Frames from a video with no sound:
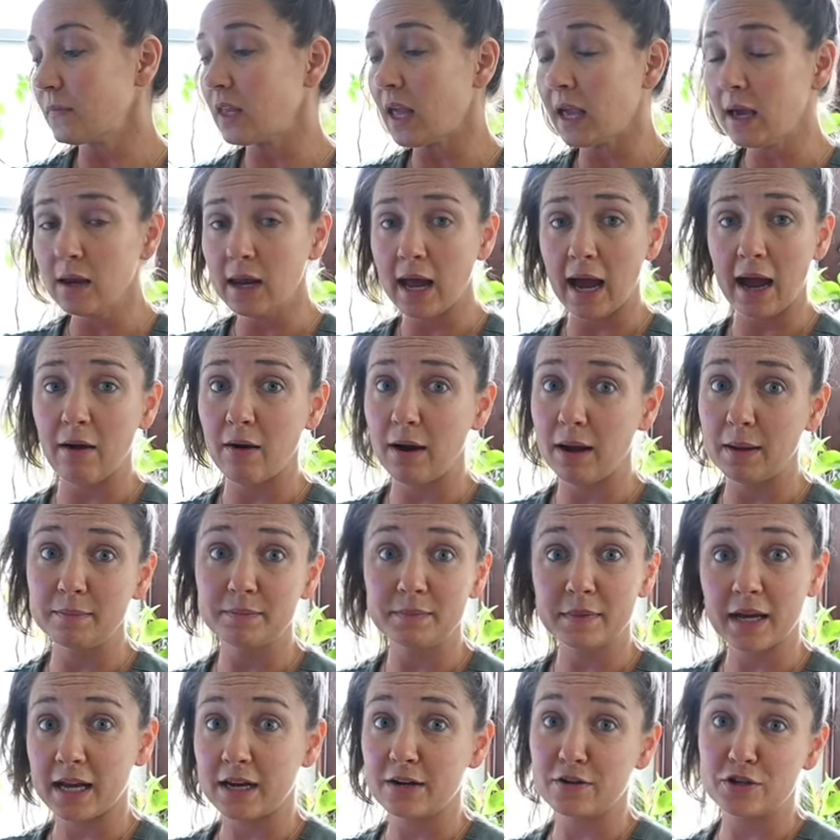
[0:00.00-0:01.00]
and how I'm
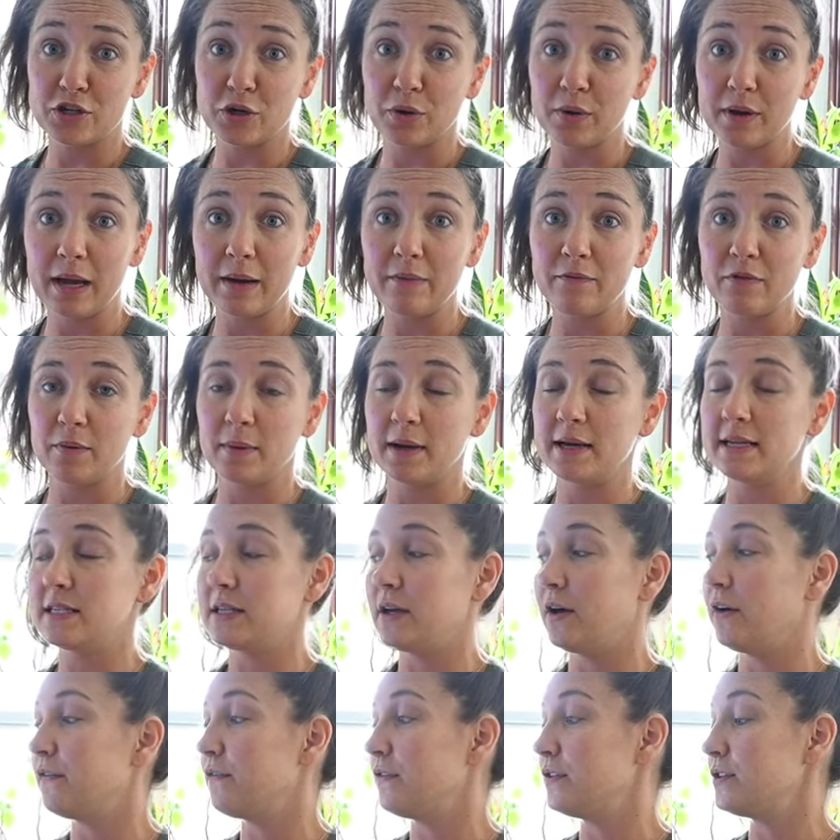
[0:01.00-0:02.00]
kind of showing up for
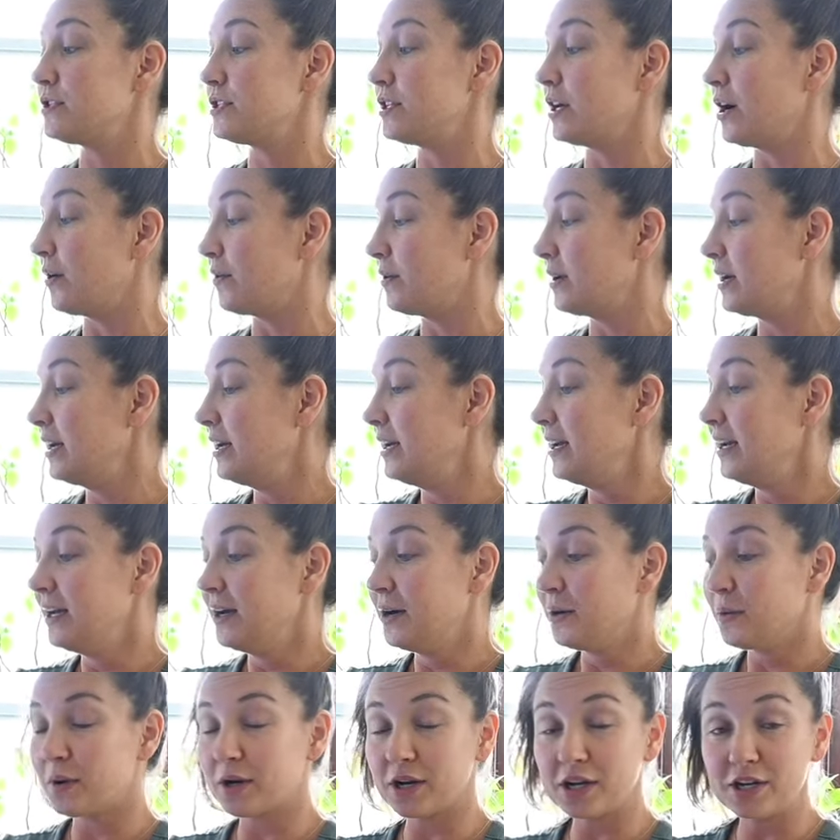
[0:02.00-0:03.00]
myself. So
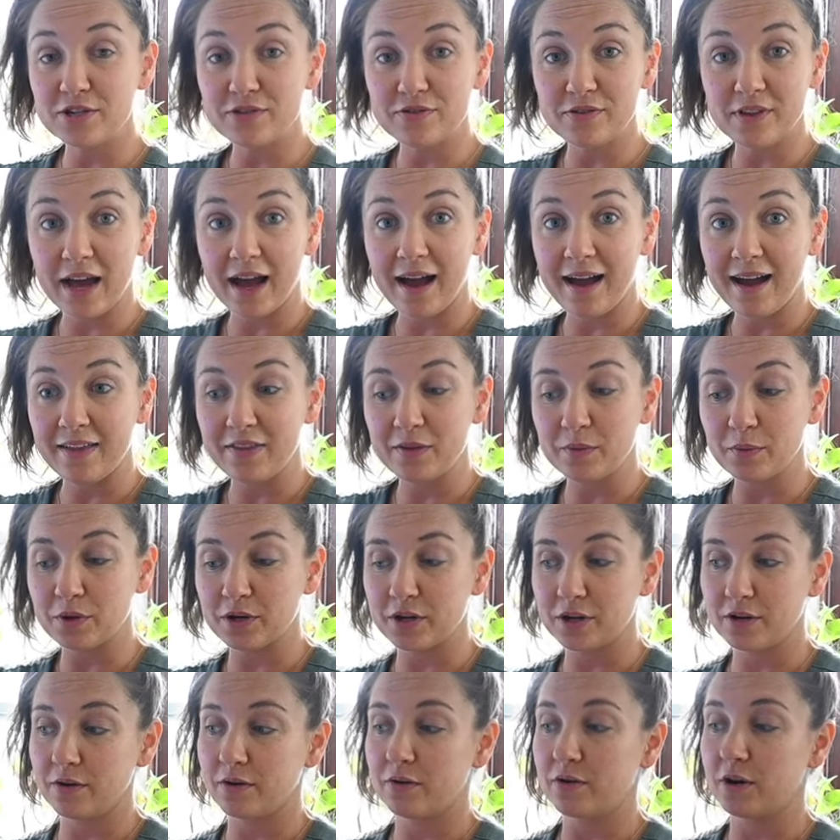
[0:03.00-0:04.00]
we're gonna do that and then we're
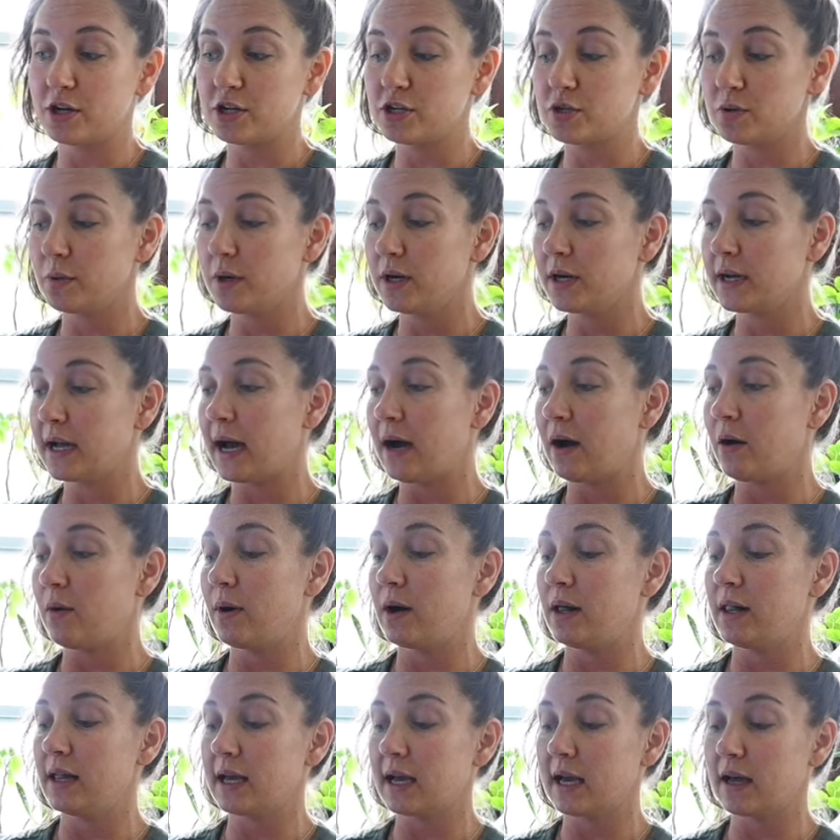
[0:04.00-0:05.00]
gonna go crush a workout
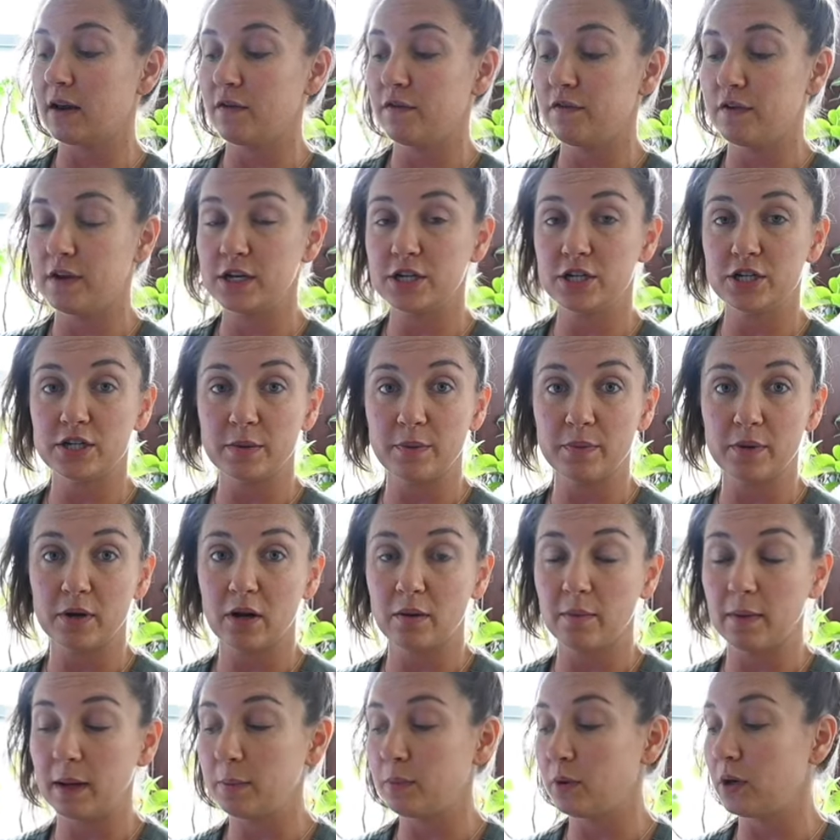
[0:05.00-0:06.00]
while I kind of finish sipping
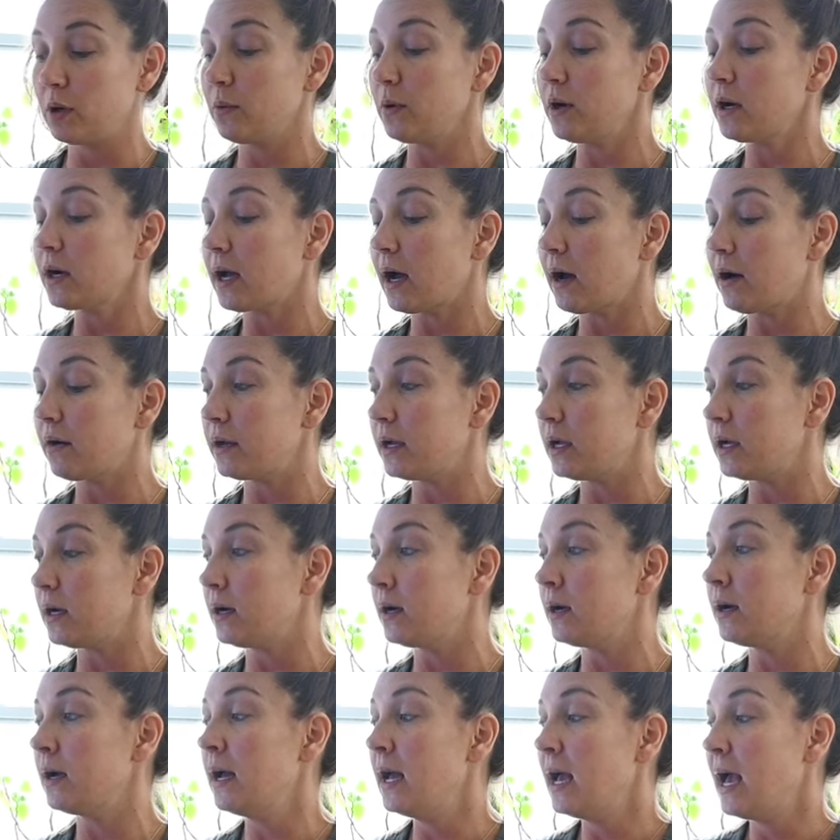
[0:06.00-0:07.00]
on my pre-workout
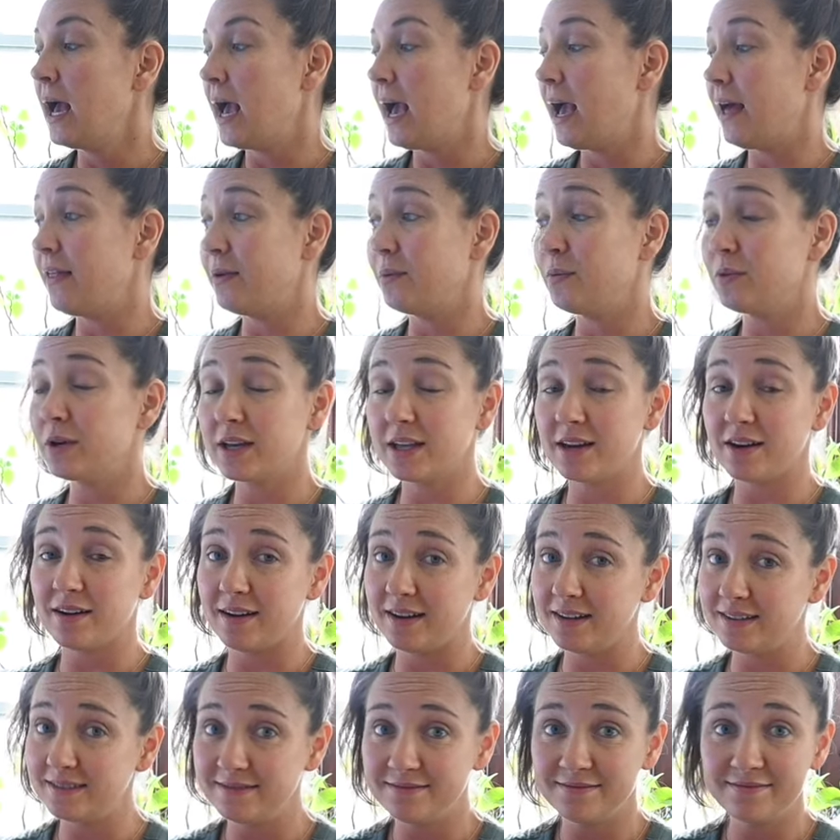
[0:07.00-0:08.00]
here and then we'll get
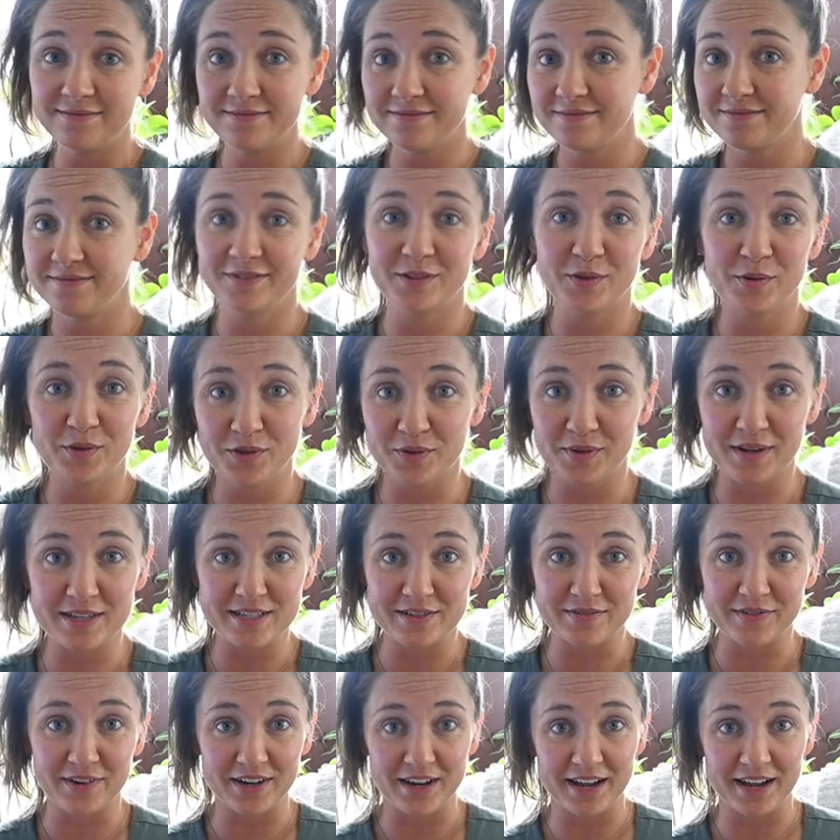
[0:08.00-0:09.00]
on with the rest of our